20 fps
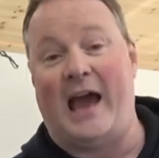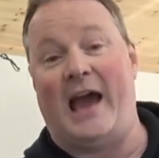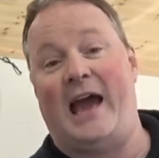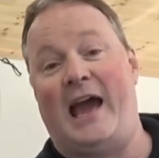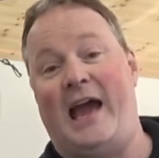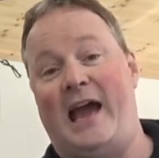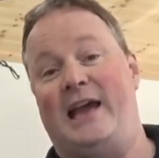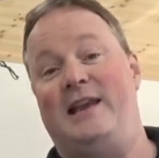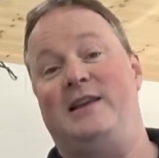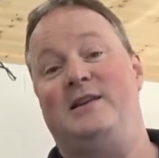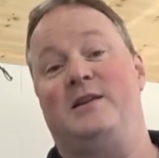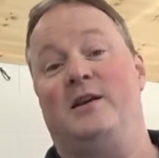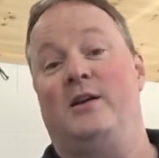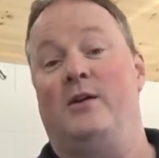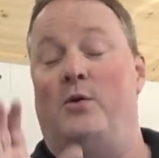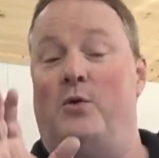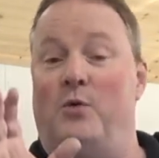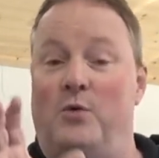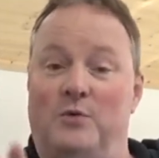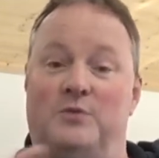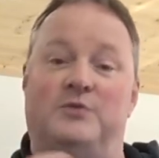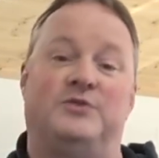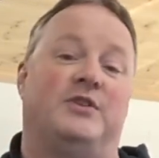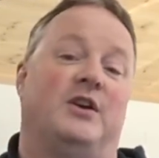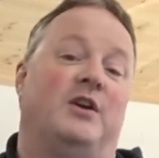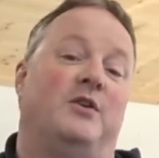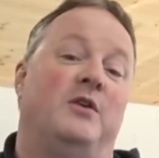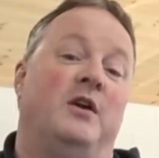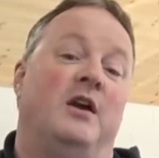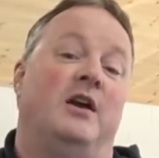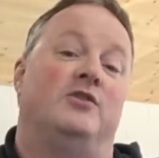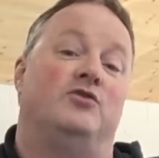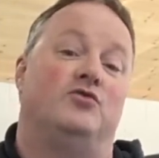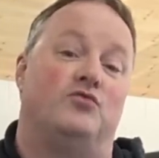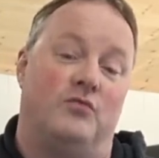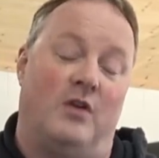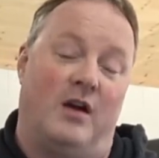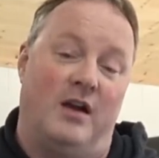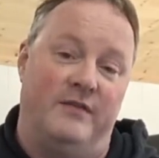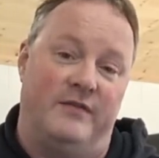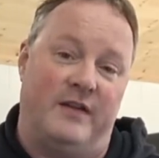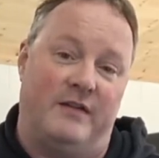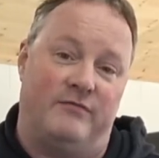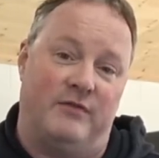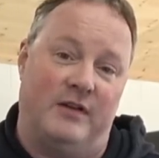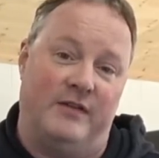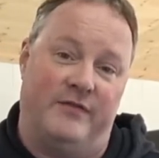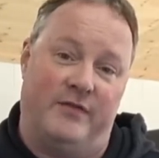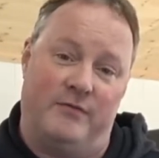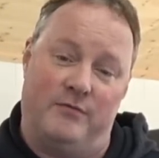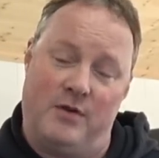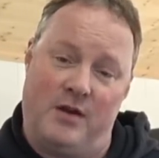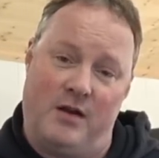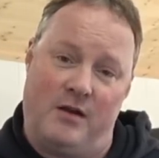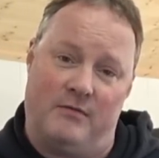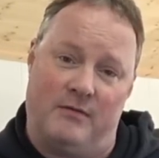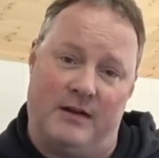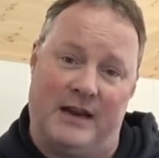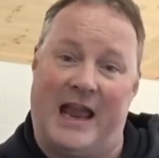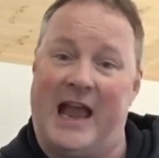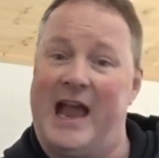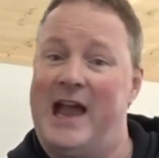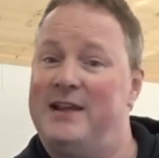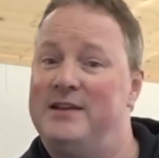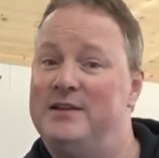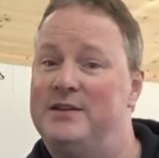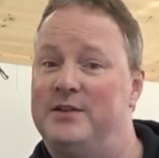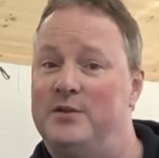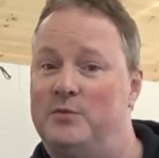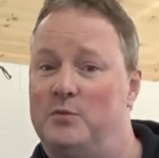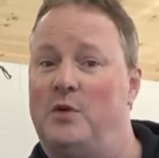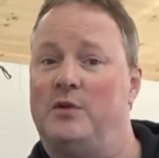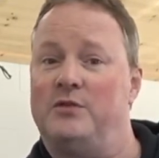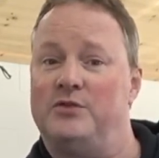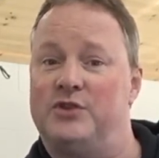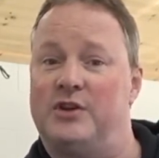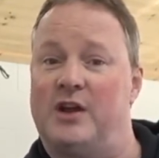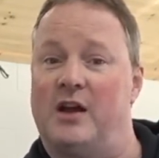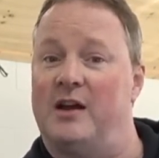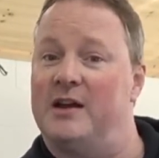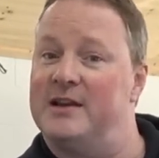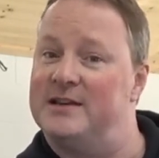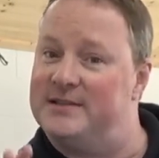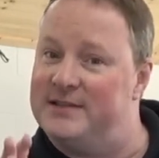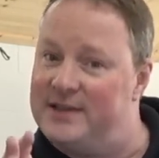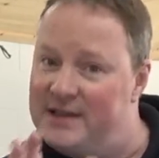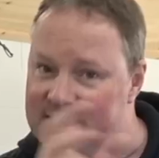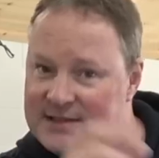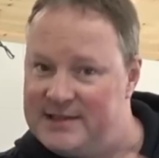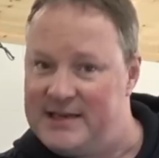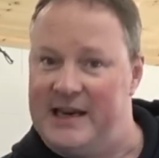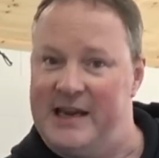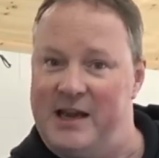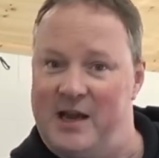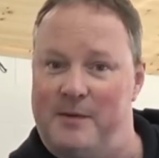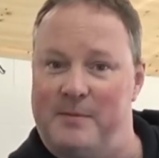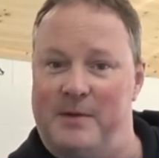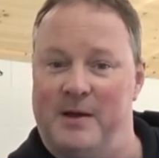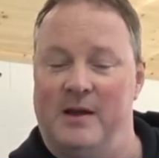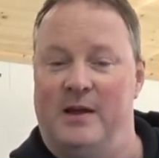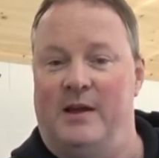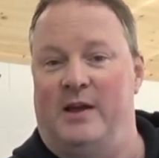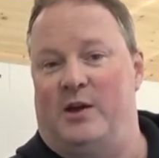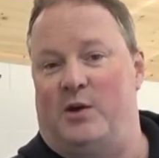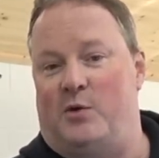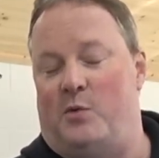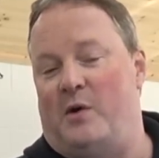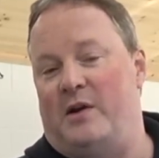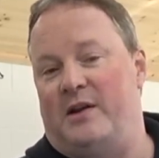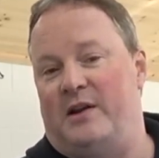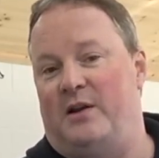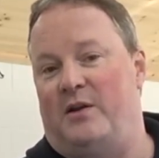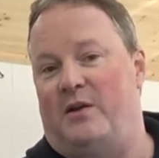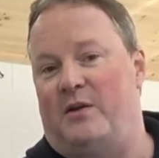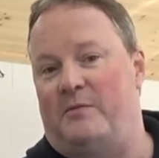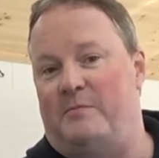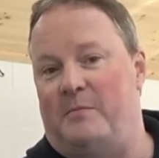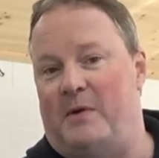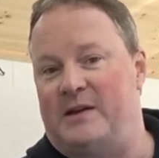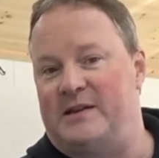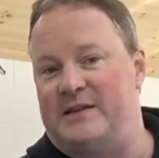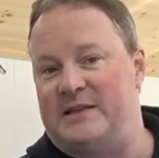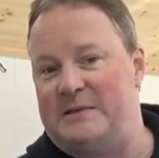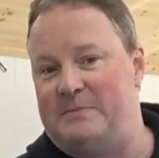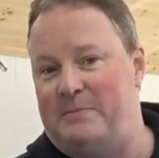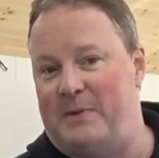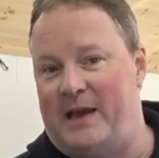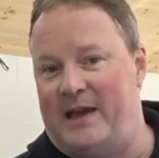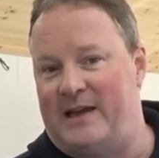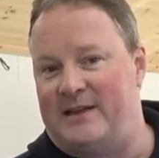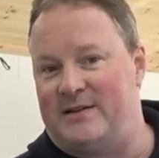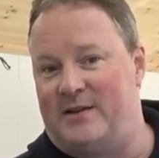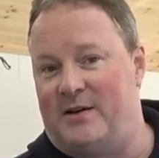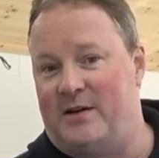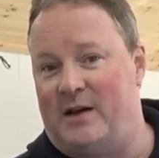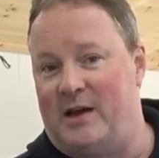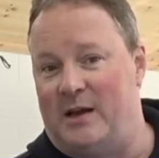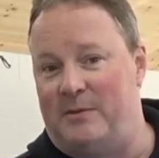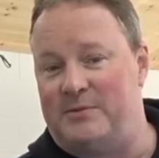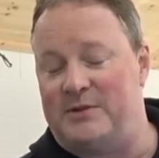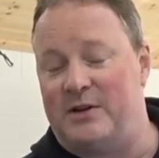and also drive every Ferrari, and the Watch Guys does take up quite a lot of my spare time.